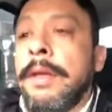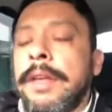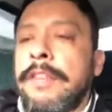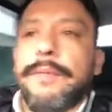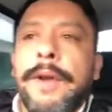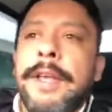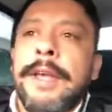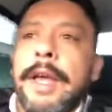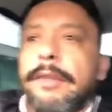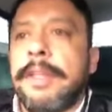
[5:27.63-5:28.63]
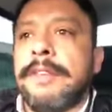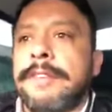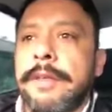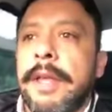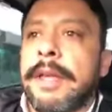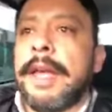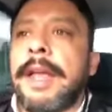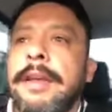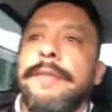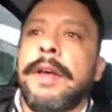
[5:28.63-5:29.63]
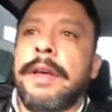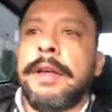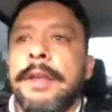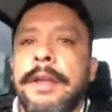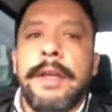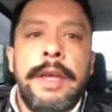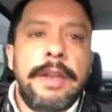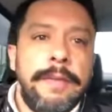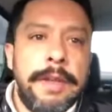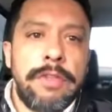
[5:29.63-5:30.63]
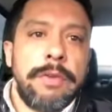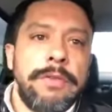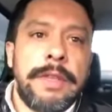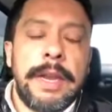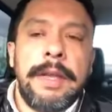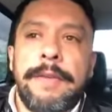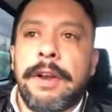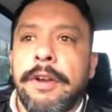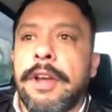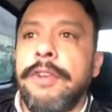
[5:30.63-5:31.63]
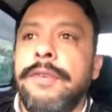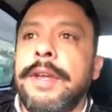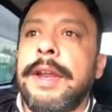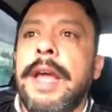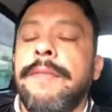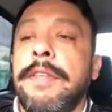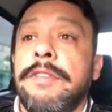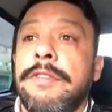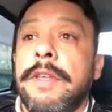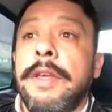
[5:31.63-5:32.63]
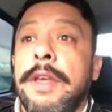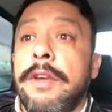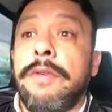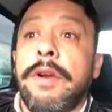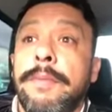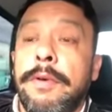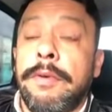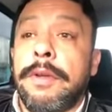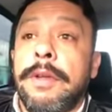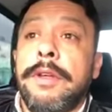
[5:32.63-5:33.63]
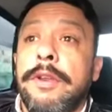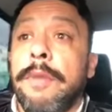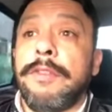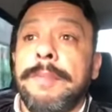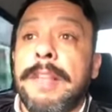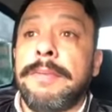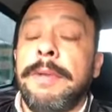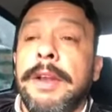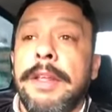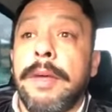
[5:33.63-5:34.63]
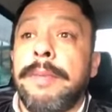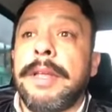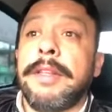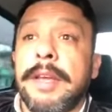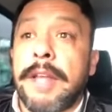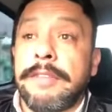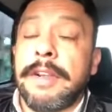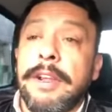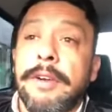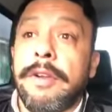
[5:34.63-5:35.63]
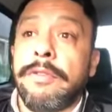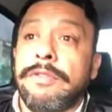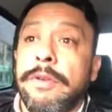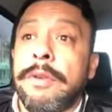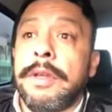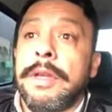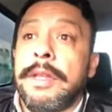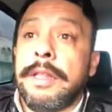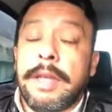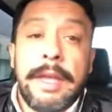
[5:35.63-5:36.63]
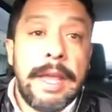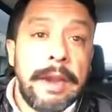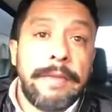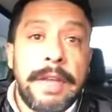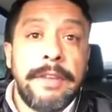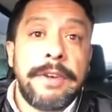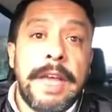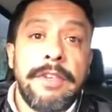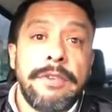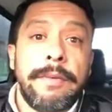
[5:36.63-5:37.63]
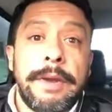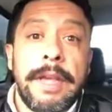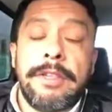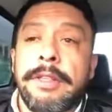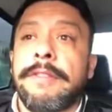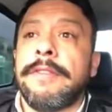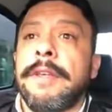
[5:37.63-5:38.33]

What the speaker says: It's funny how this kind of individuals that live in our country and have this incredible, you know, responsibility of being the consulier and also the head of international relations.